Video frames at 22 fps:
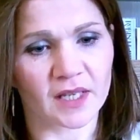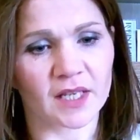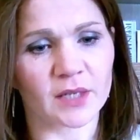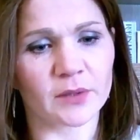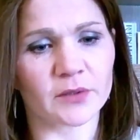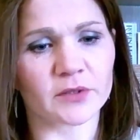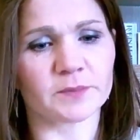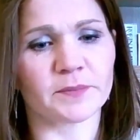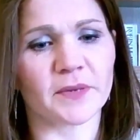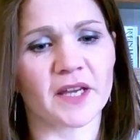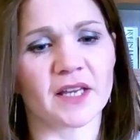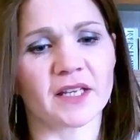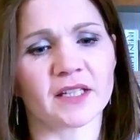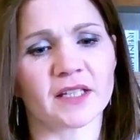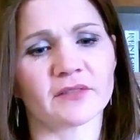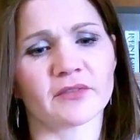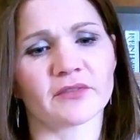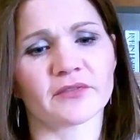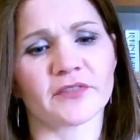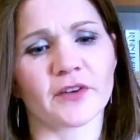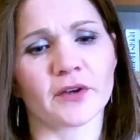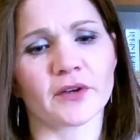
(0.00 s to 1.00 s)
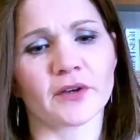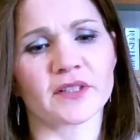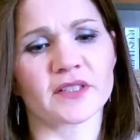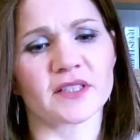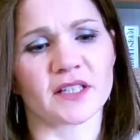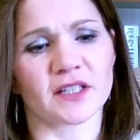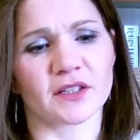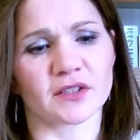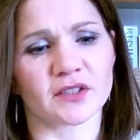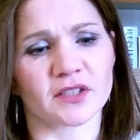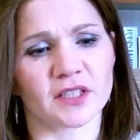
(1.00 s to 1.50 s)
He was barely even
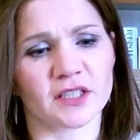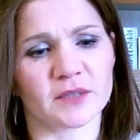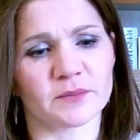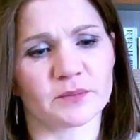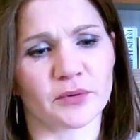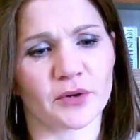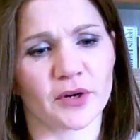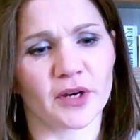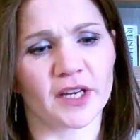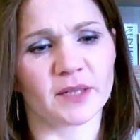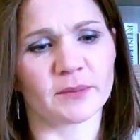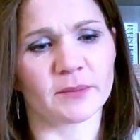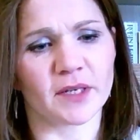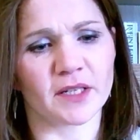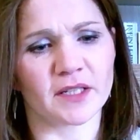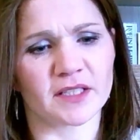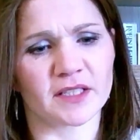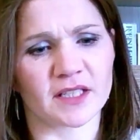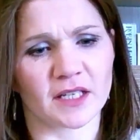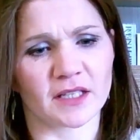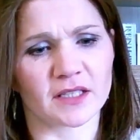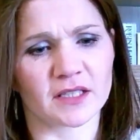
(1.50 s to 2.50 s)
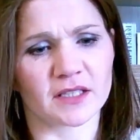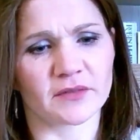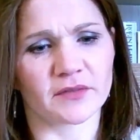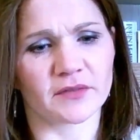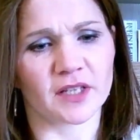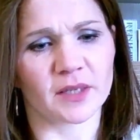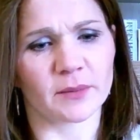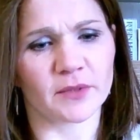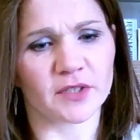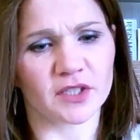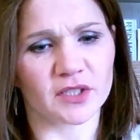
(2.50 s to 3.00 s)
focusing until his brain made sense of
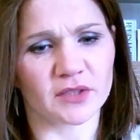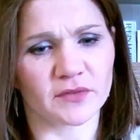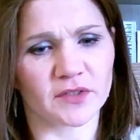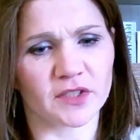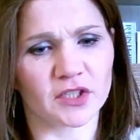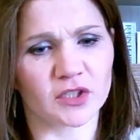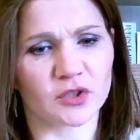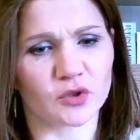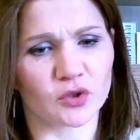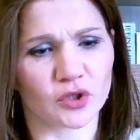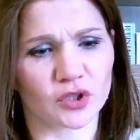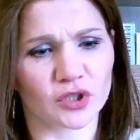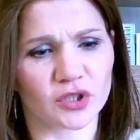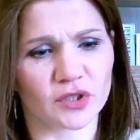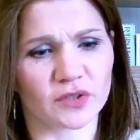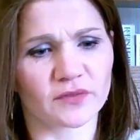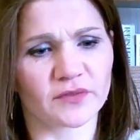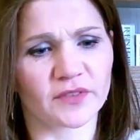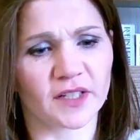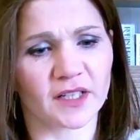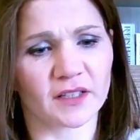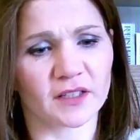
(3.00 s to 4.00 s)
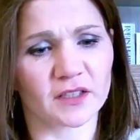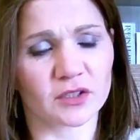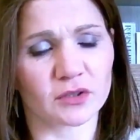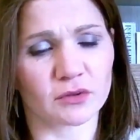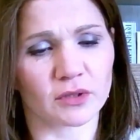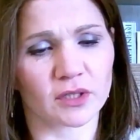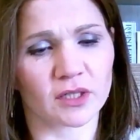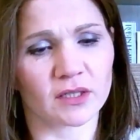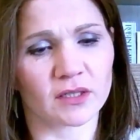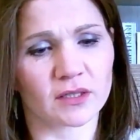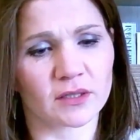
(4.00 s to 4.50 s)
the images of destruction filling the
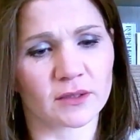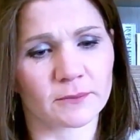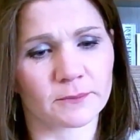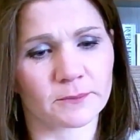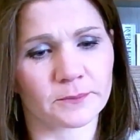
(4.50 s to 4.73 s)
screen.